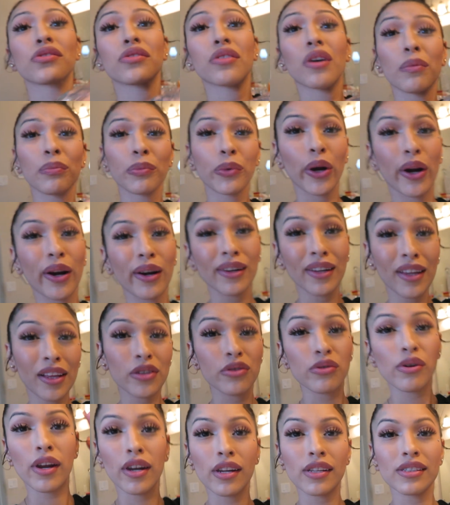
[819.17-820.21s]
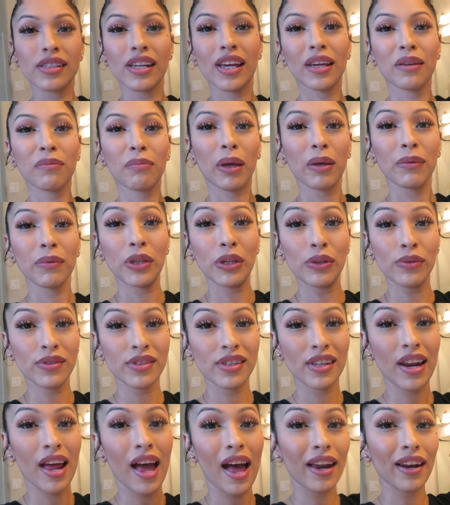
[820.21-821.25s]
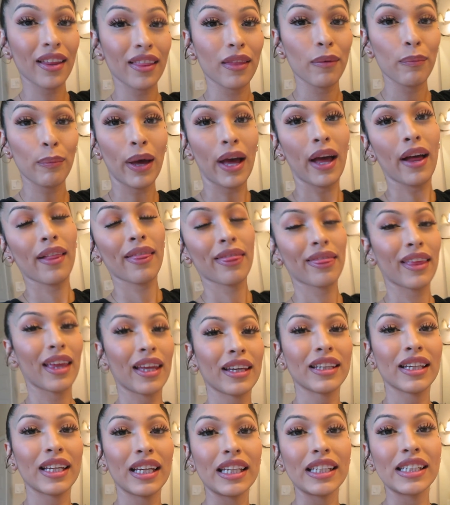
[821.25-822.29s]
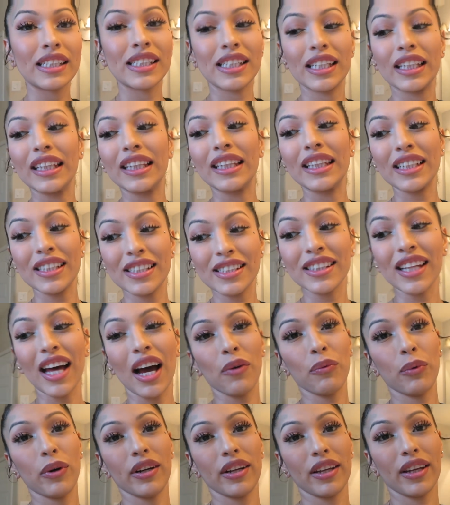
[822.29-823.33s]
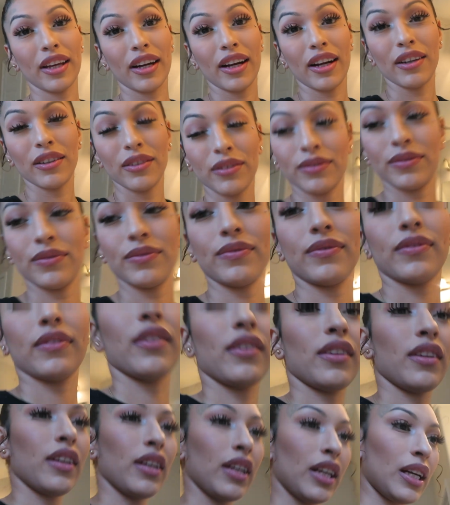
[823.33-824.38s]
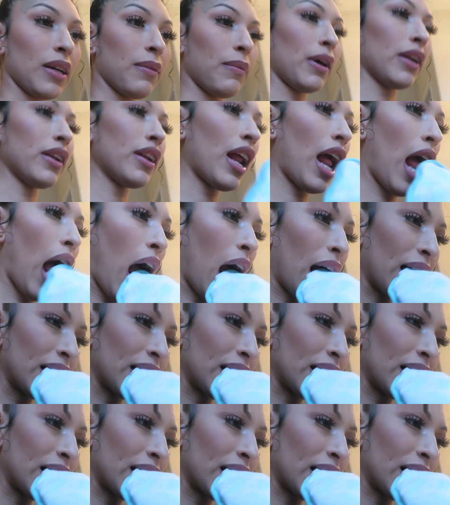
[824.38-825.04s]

Bubbles! So I'm currently trying to take baby Houston out of the bath and she does not want to get out. Come on.